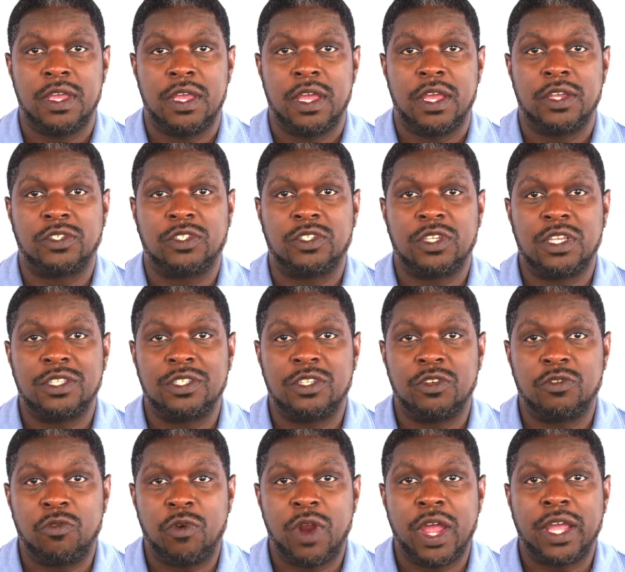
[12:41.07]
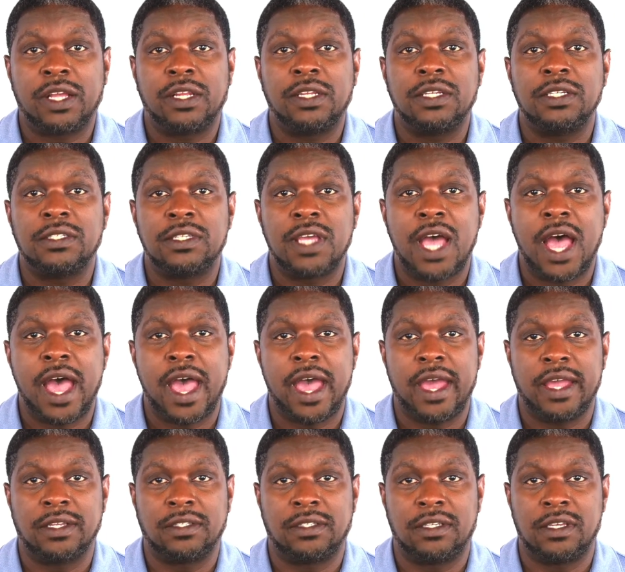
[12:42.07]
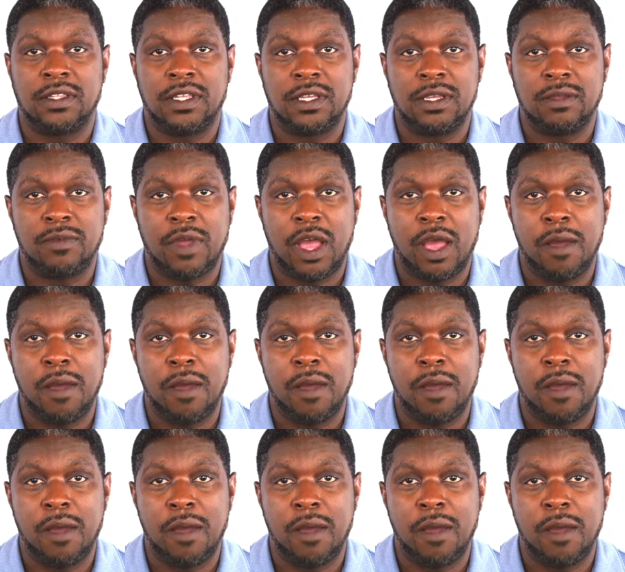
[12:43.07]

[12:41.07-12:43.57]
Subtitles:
is directly tied to the